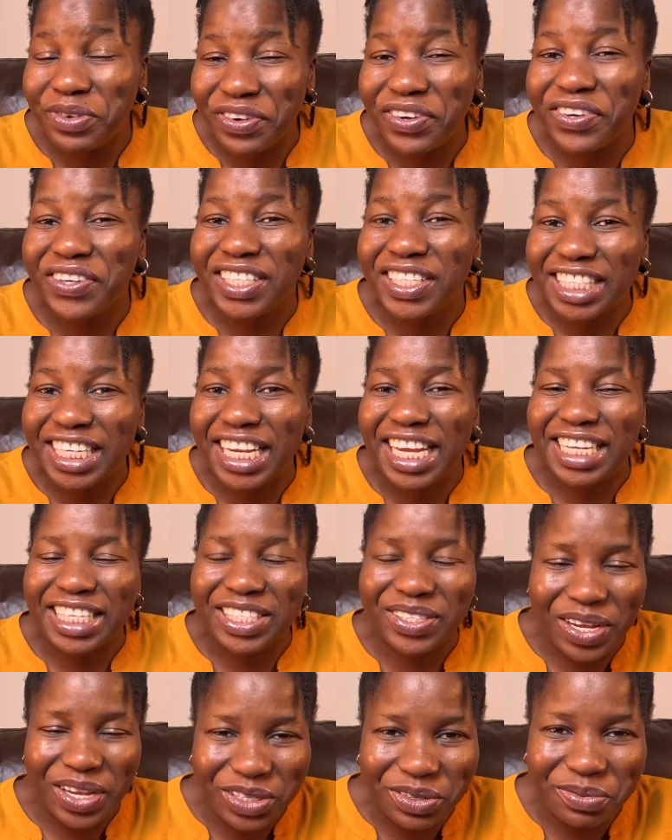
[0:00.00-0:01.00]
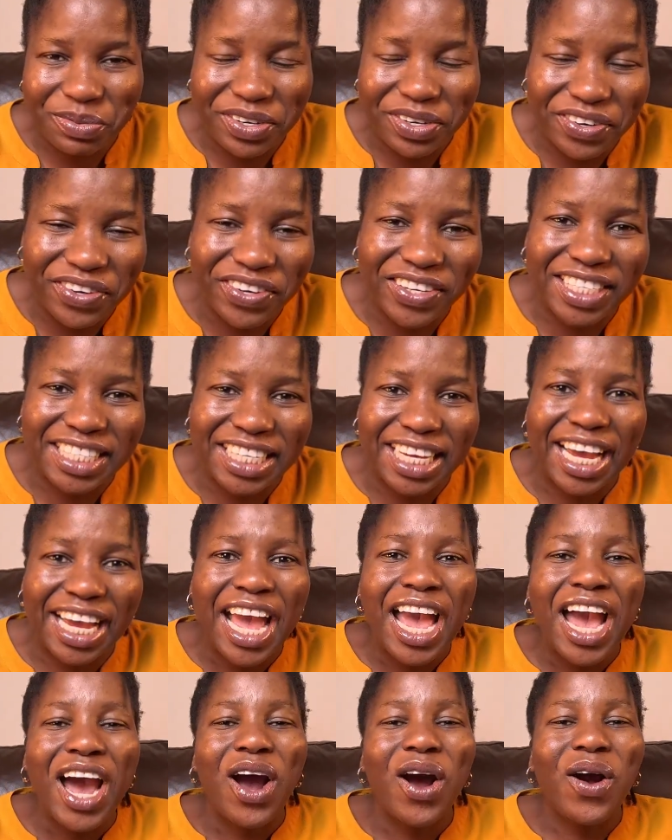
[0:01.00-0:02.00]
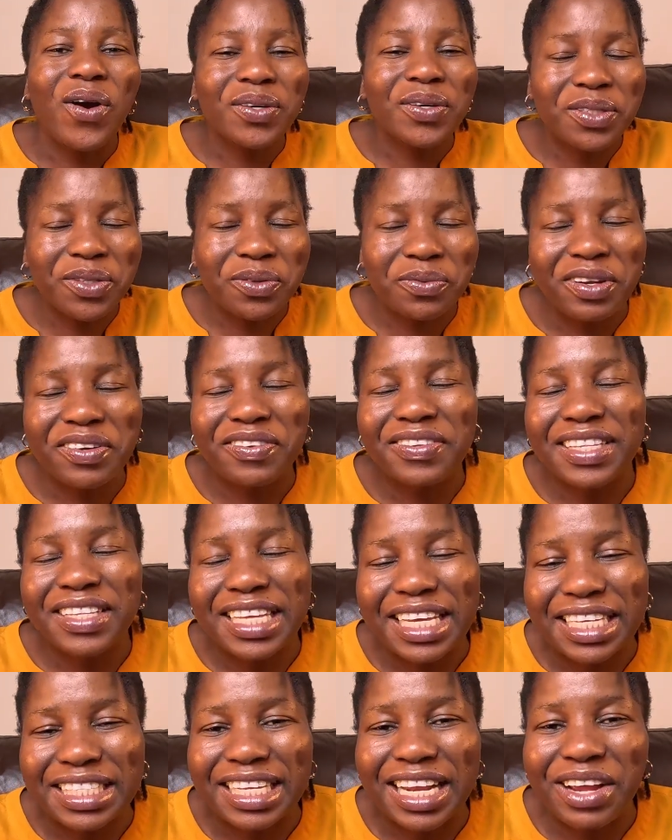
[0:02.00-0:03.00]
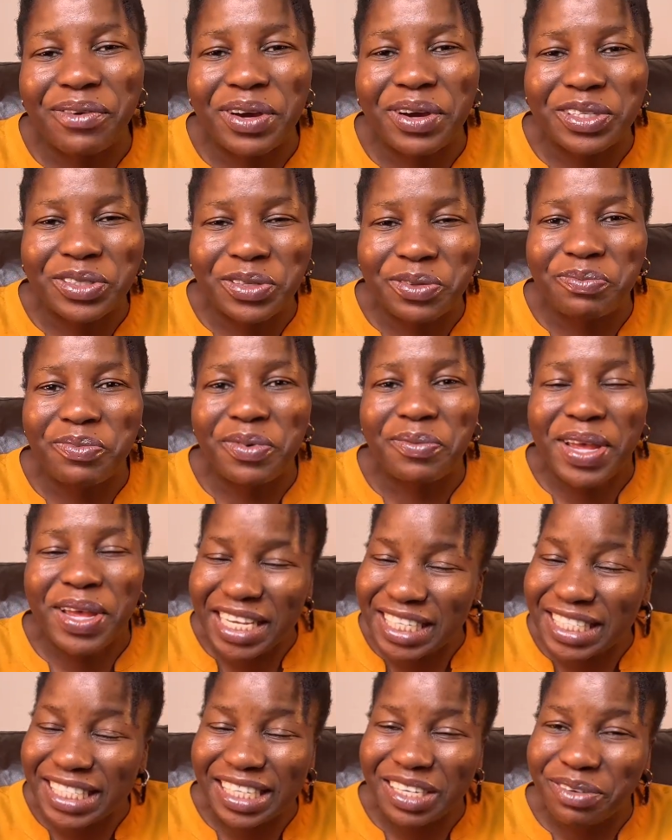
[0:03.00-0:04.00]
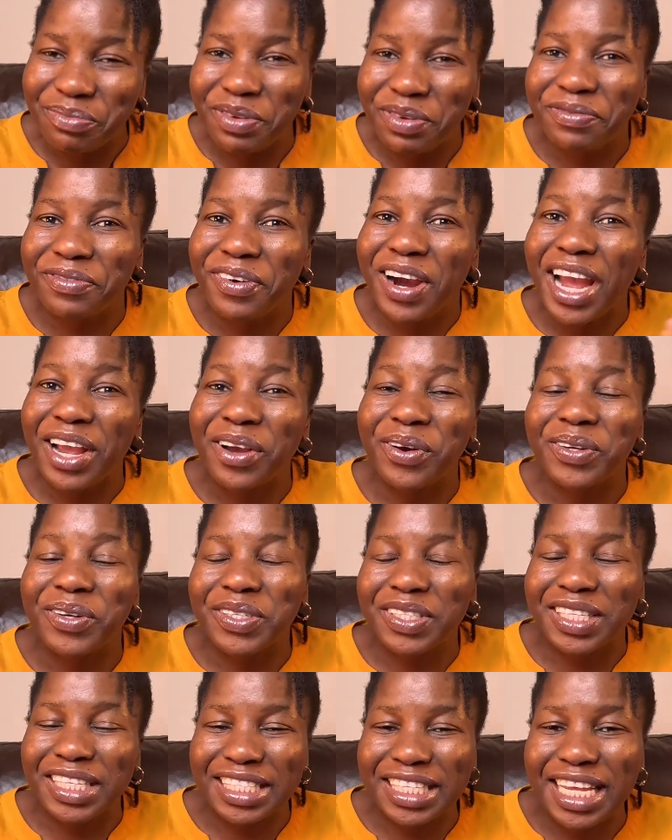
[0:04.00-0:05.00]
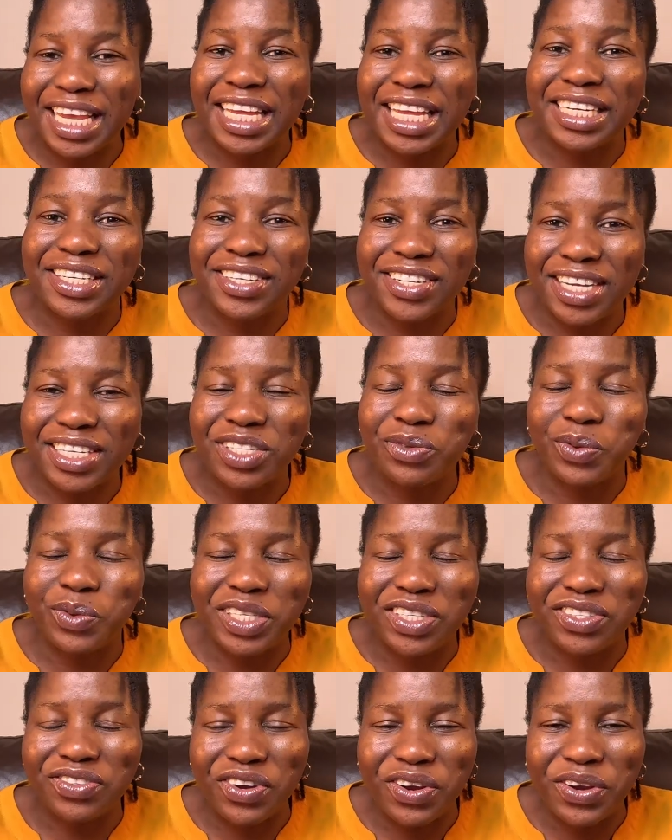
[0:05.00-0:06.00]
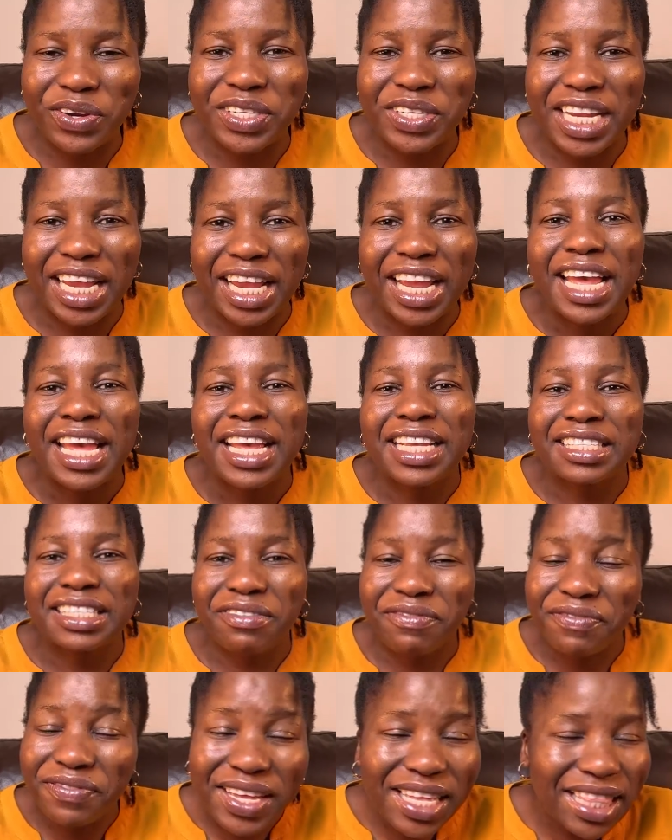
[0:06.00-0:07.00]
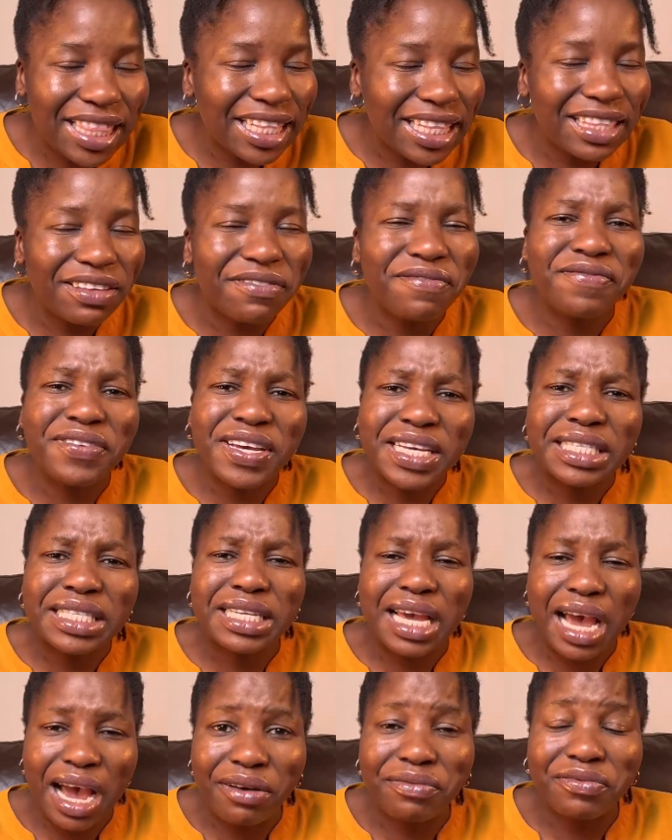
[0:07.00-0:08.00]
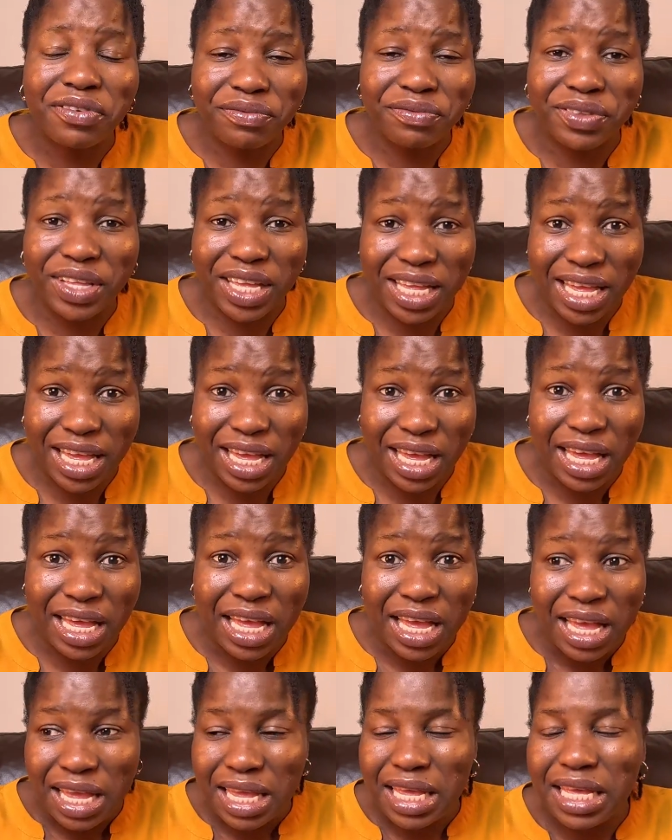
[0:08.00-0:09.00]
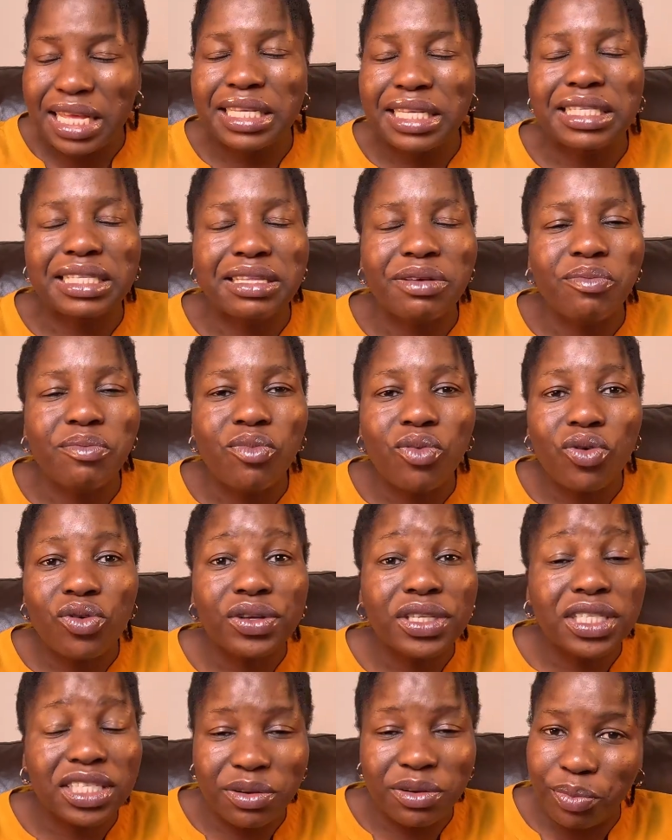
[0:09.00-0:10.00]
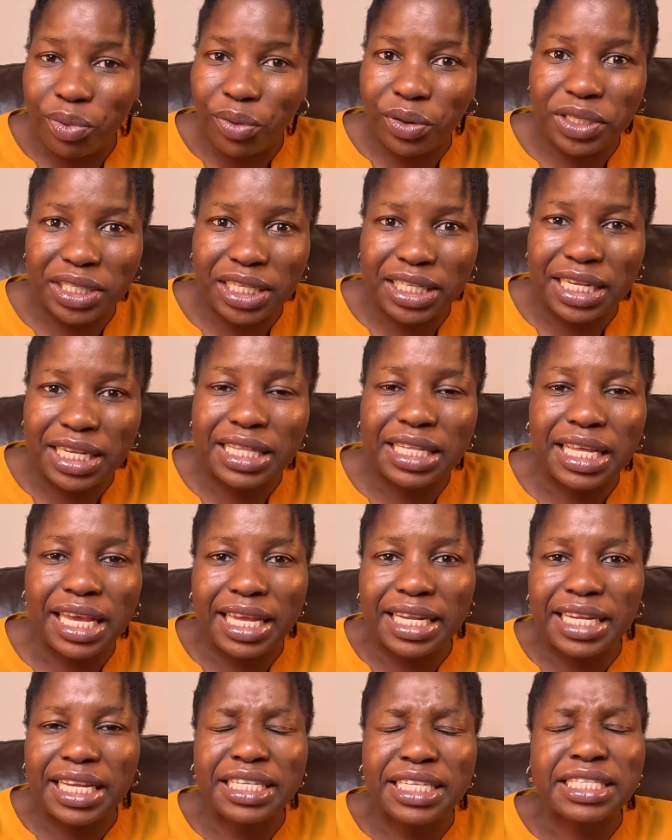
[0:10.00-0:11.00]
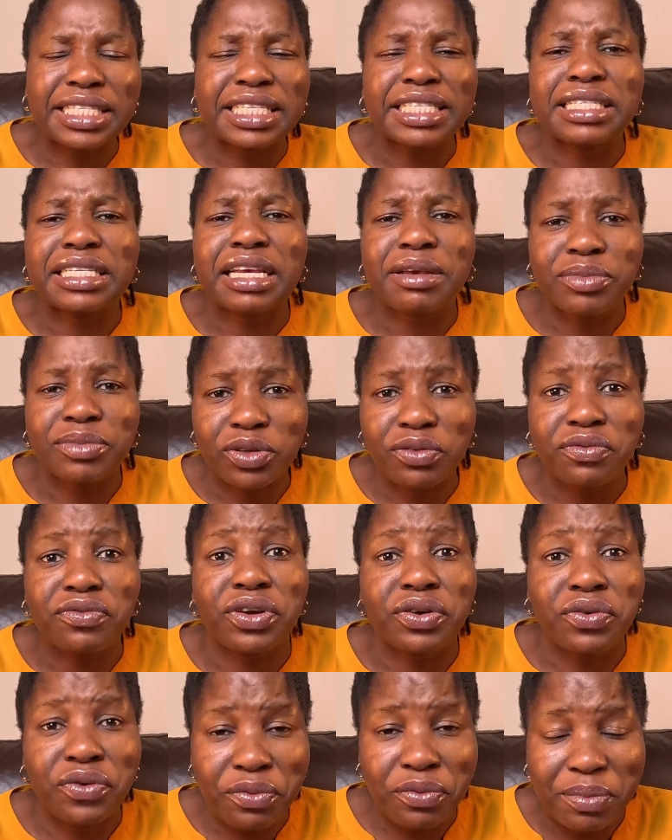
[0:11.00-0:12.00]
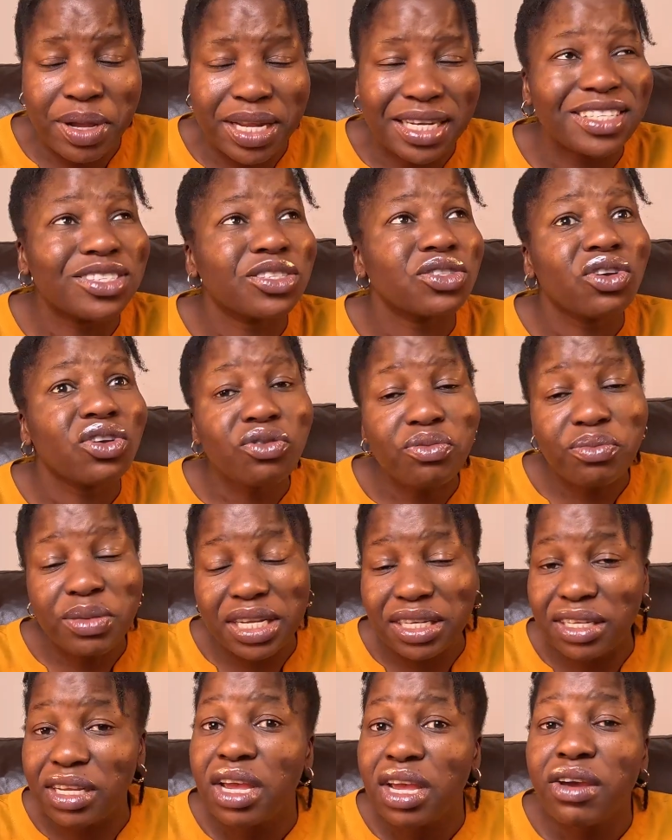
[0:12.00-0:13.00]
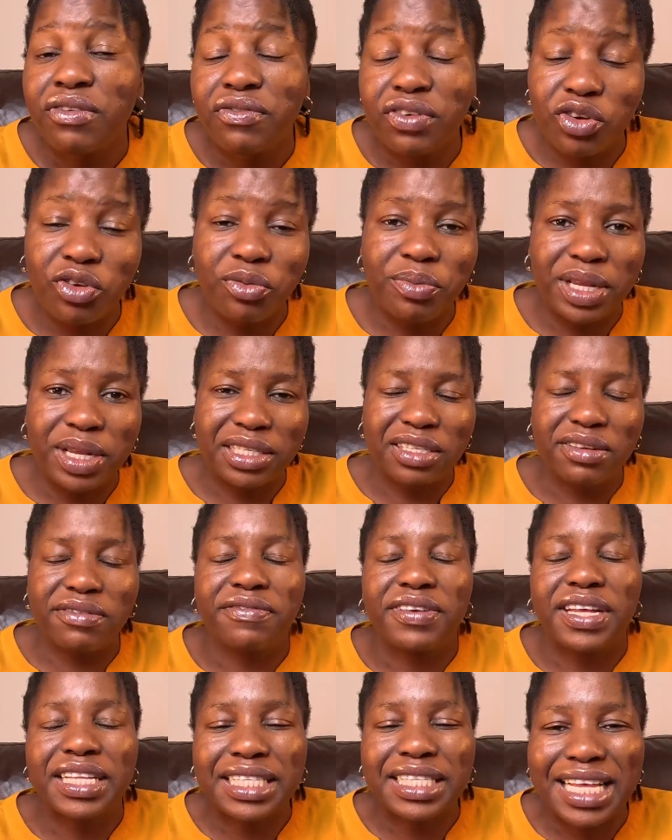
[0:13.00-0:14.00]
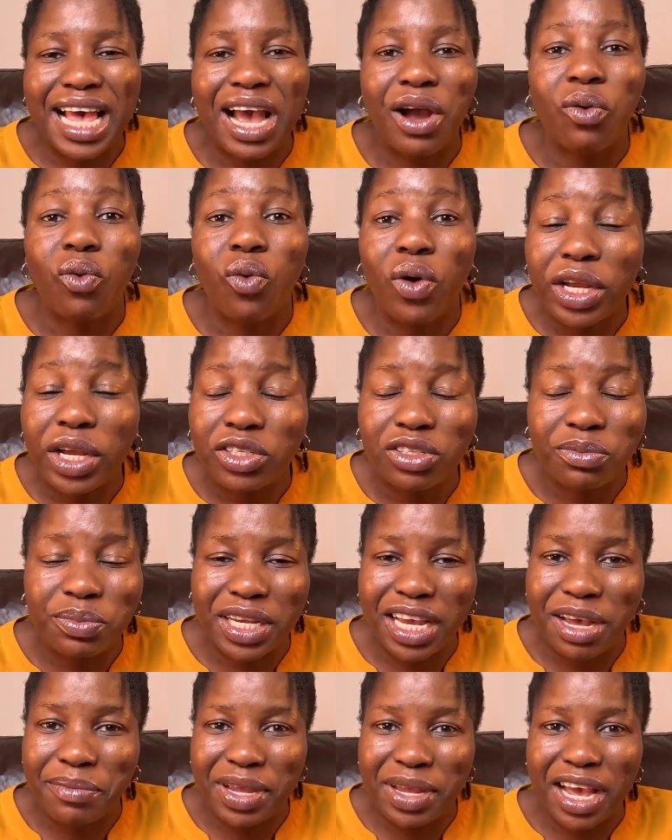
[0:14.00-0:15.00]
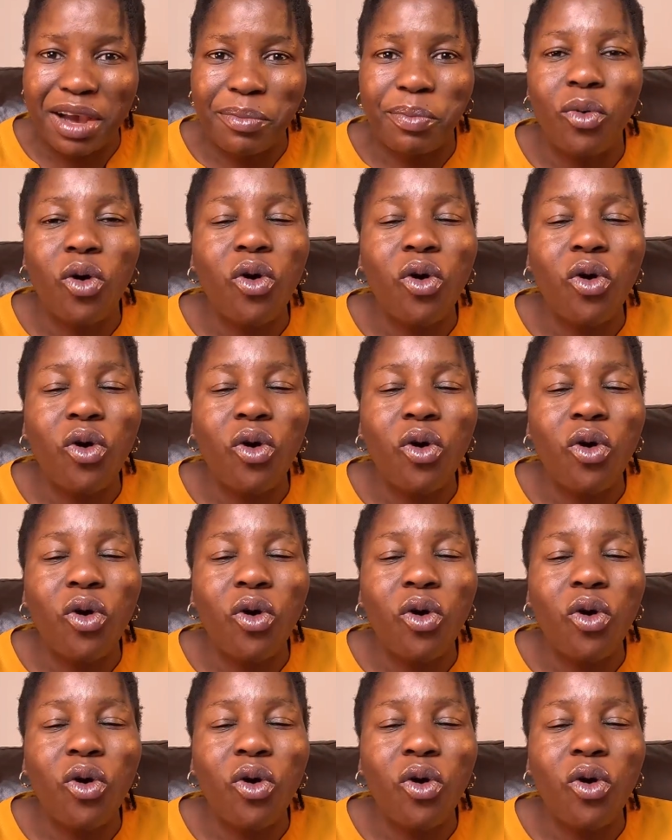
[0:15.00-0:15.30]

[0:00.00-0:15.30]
recruiting and is going to be recruiting. Also, one of the things that I want to mention before I go to the second trust, which is recruiting, is the fact that the first half of the year is the most important in the NHS in terms of recruitment. So many recruitment events are going to be coming up.